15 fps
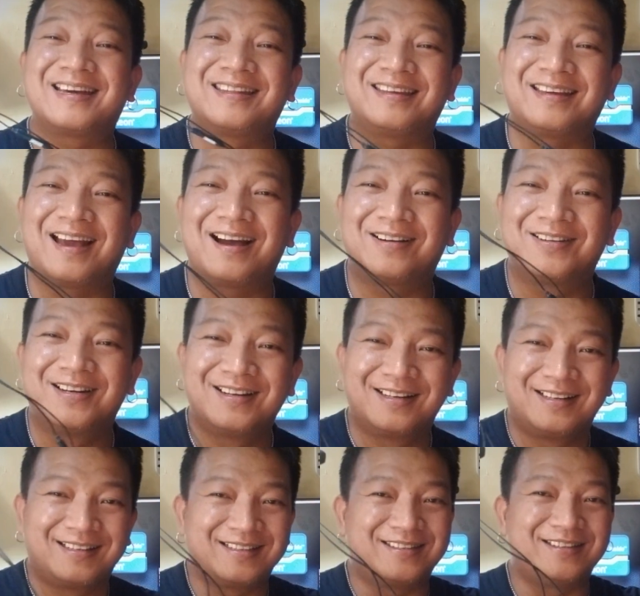how
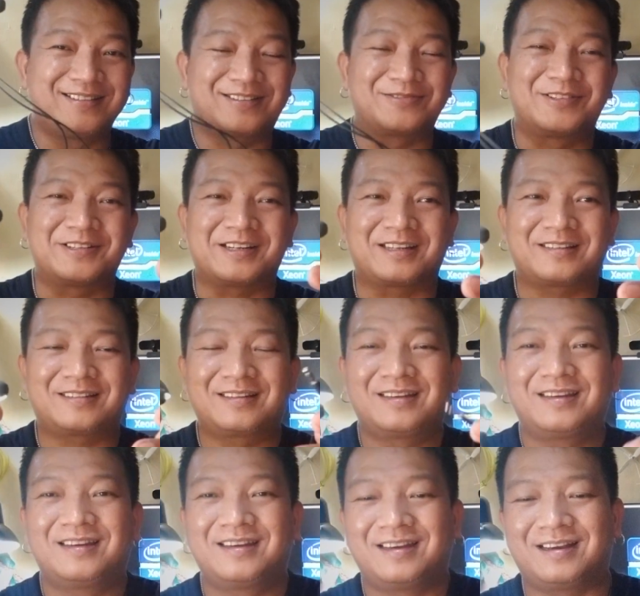this works,
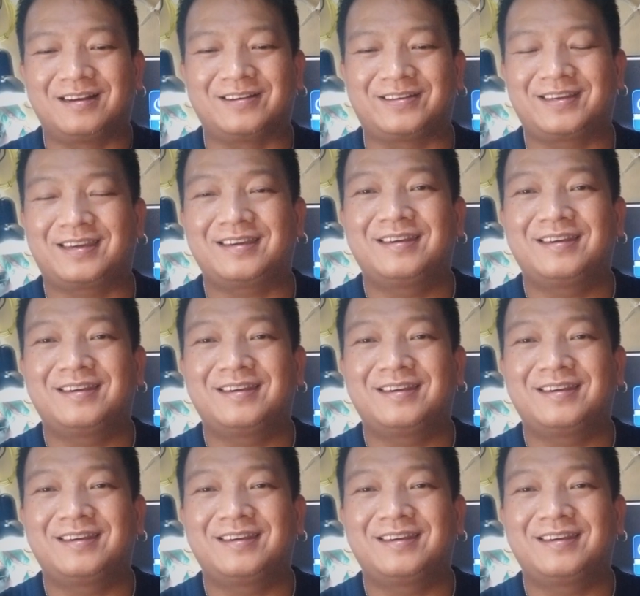okay,